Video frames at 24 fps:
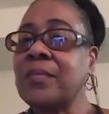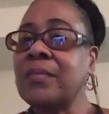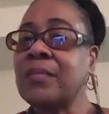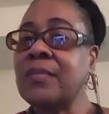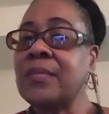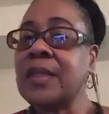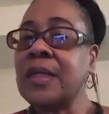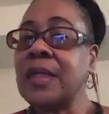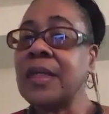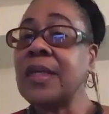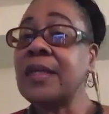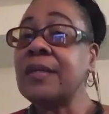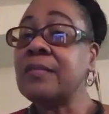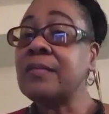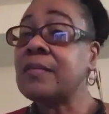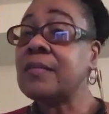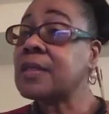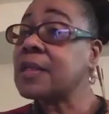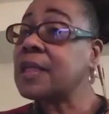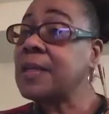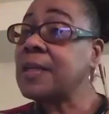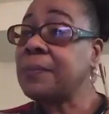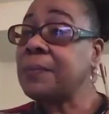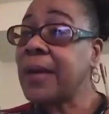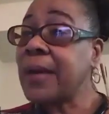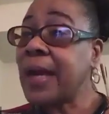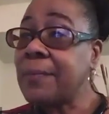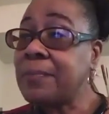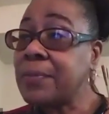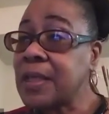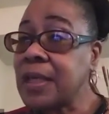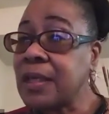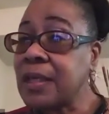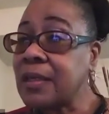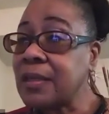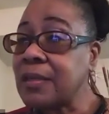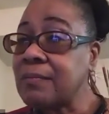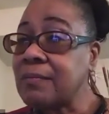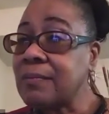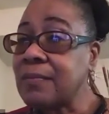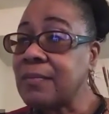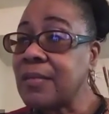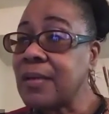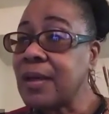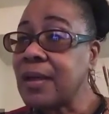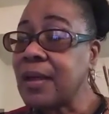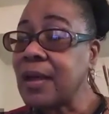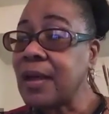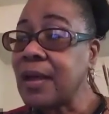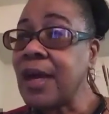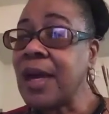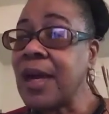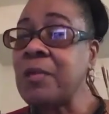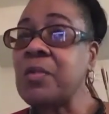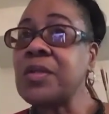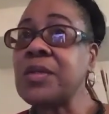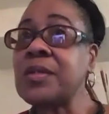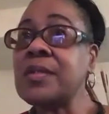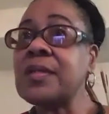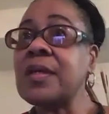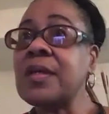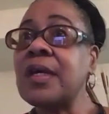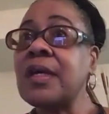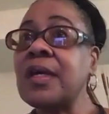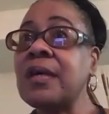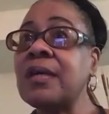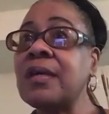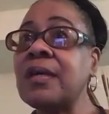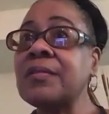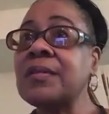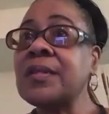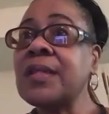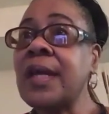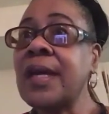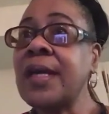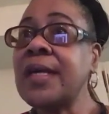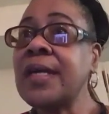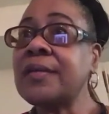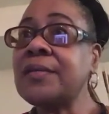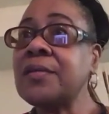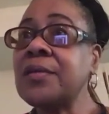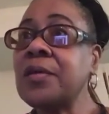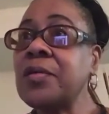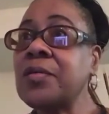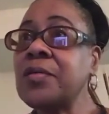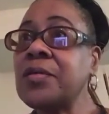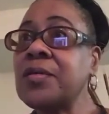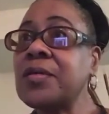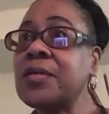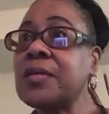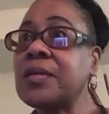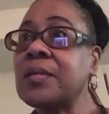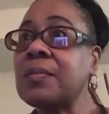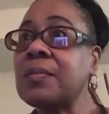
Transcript: Then sleep apnea. I was diagnosed